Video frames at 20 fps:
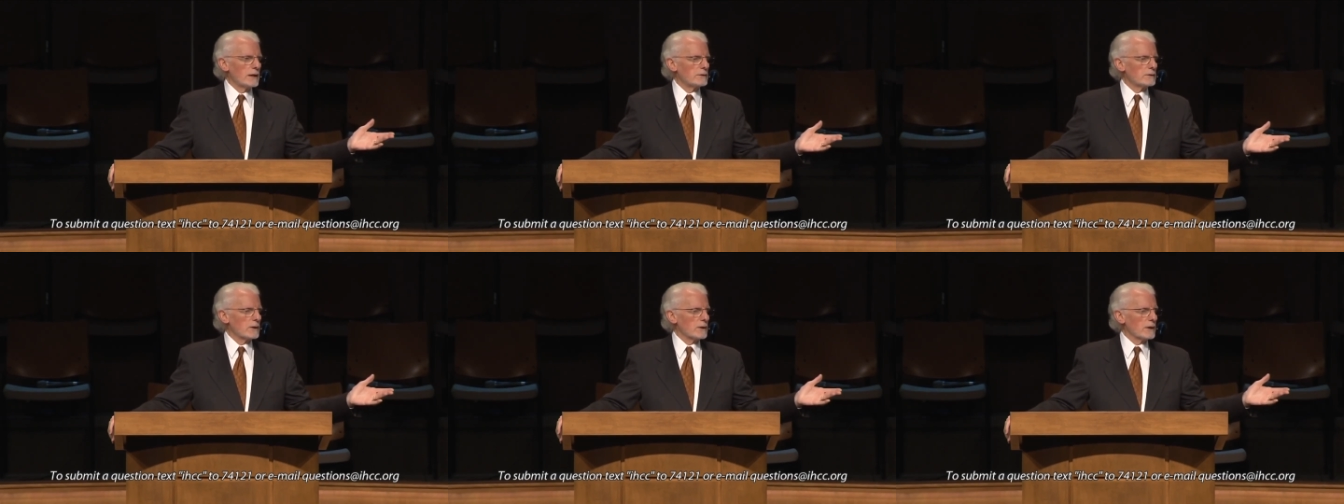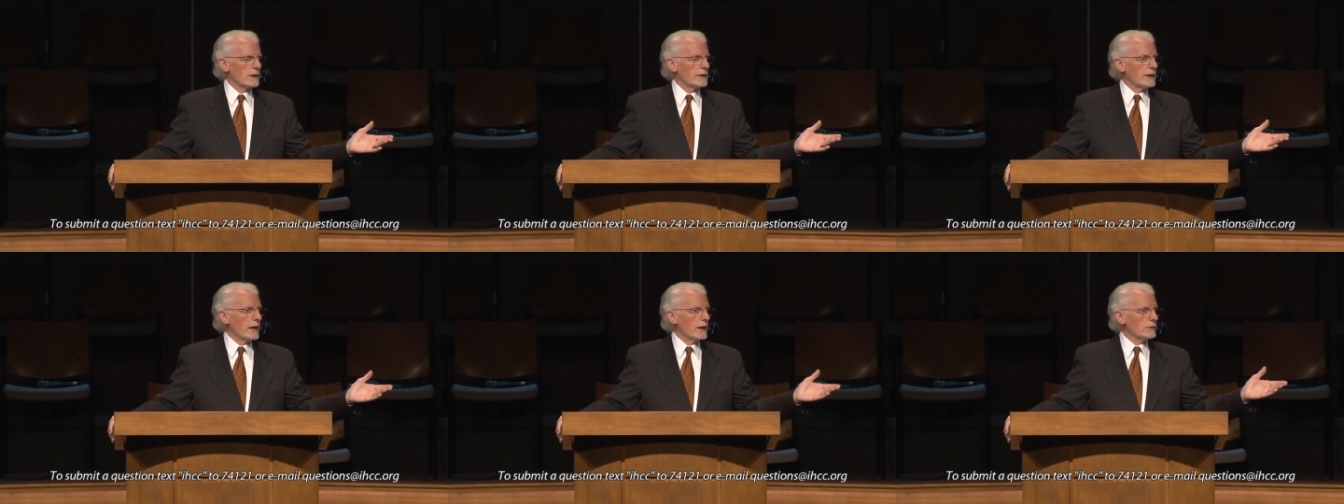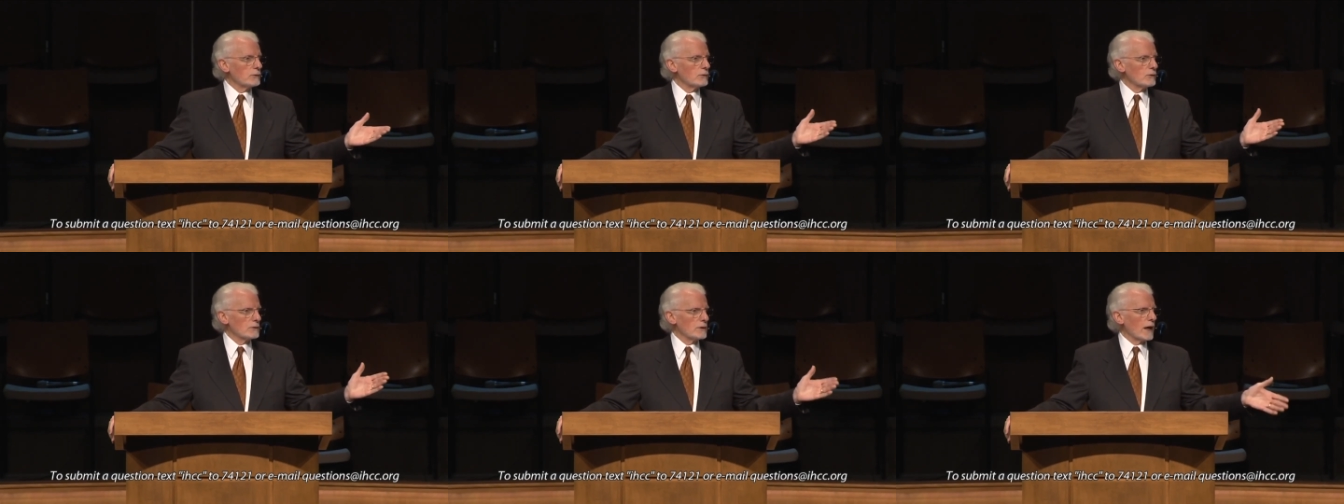into the
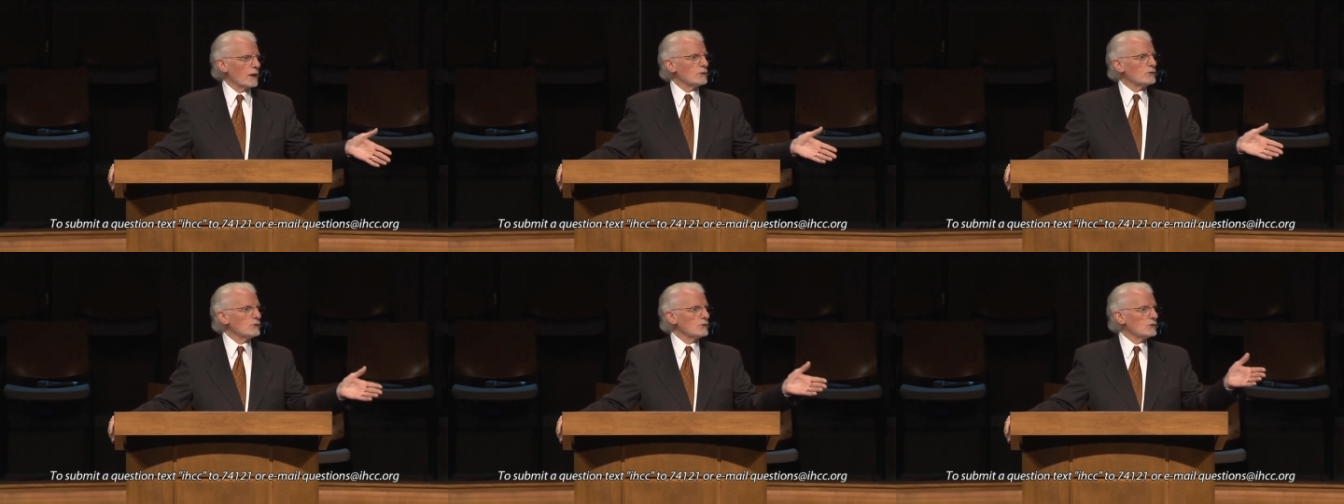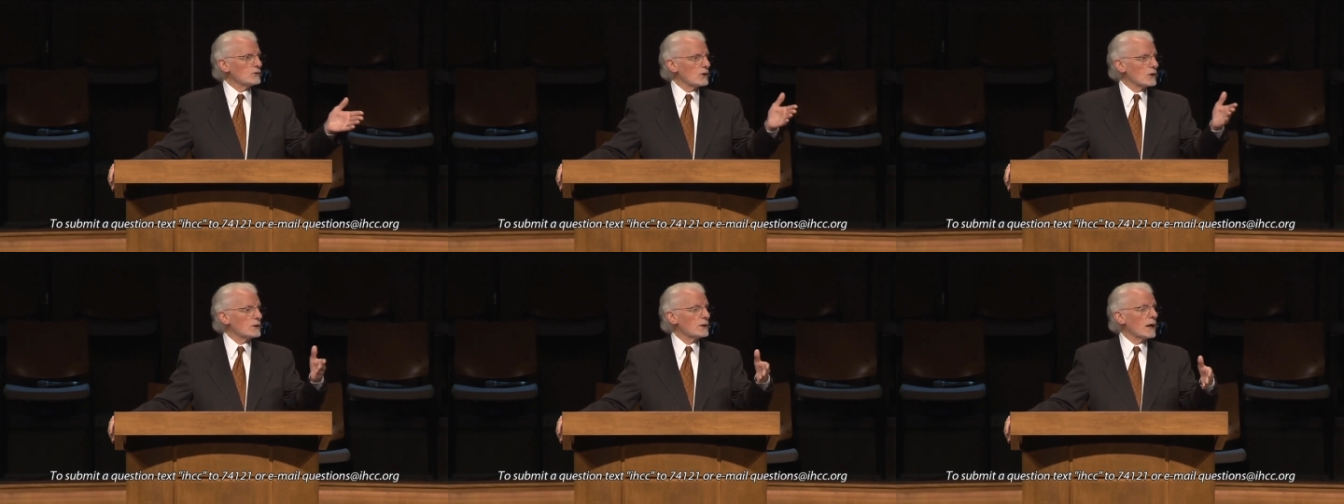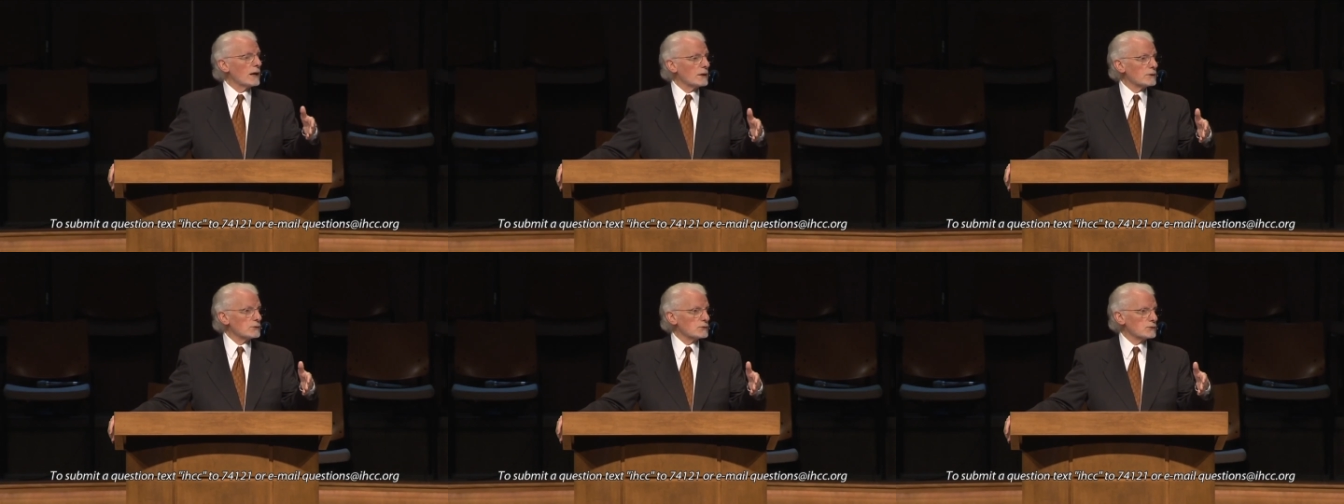dust, dust to
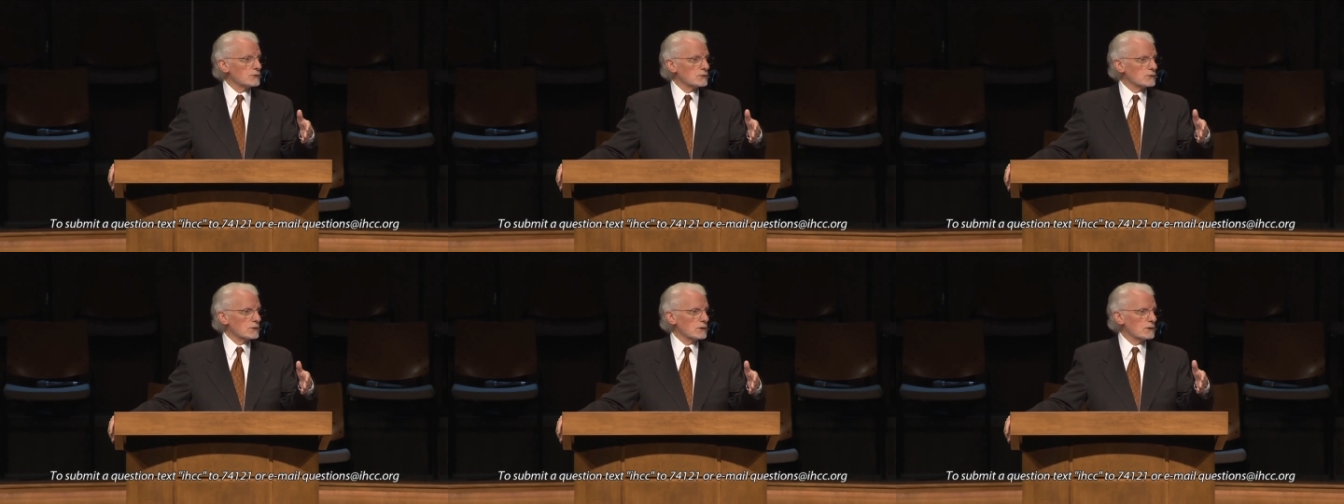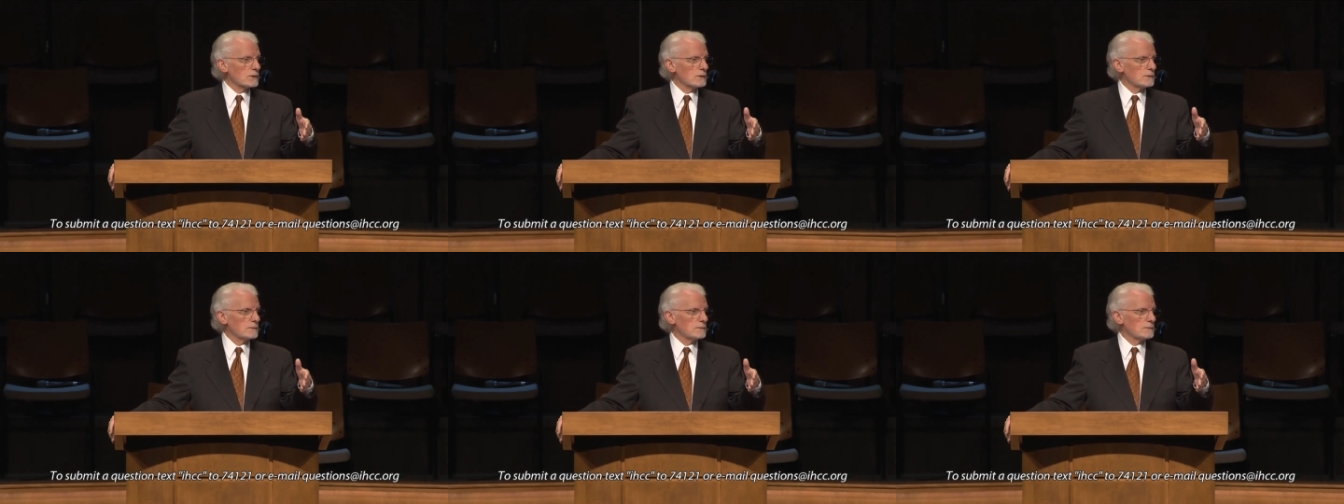dust.